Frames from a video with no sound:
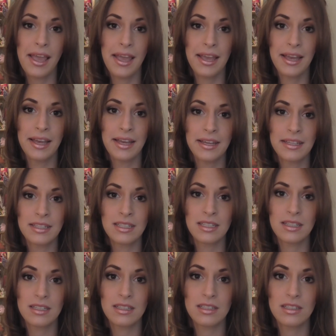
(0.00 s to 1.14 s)
and
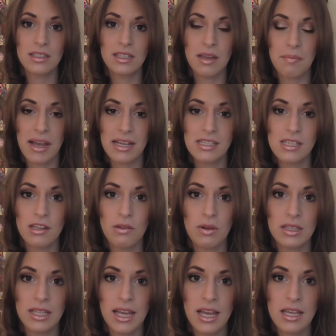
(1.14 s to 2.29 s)
get back to you
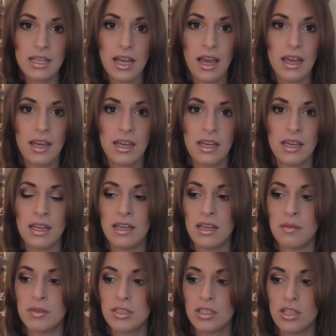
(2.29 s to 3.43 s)
on that. I
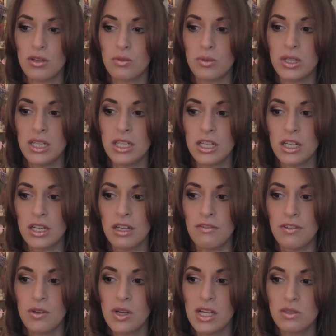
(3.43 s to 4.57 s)
am a slow reader.
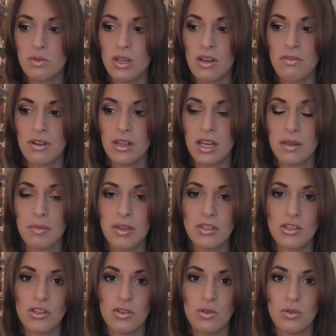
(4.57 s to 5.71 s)
If you guys would ever like me
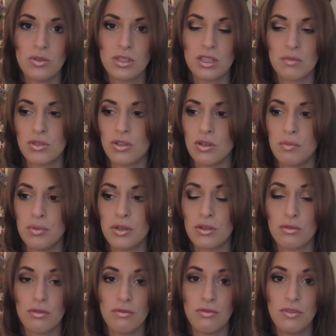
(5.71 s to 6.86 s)
to do some sort of
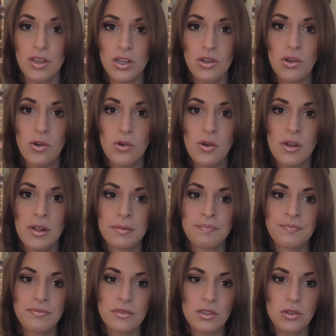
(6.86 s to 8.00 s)
book review
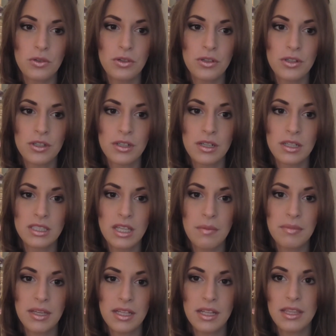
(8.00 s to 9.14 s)
or
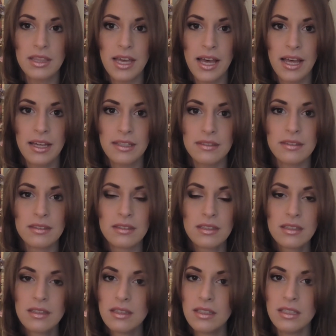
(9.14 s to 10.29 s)
something like that,
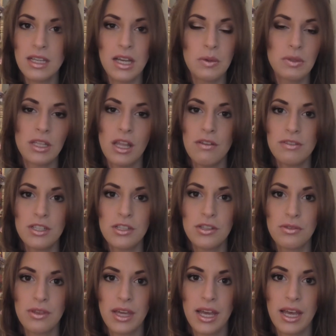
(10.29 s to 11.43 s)
I would love to
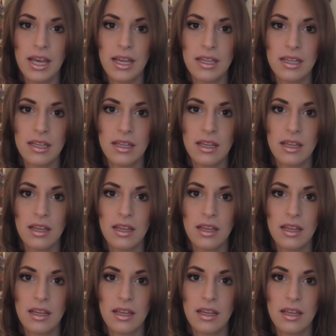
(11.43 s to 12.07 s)
do that.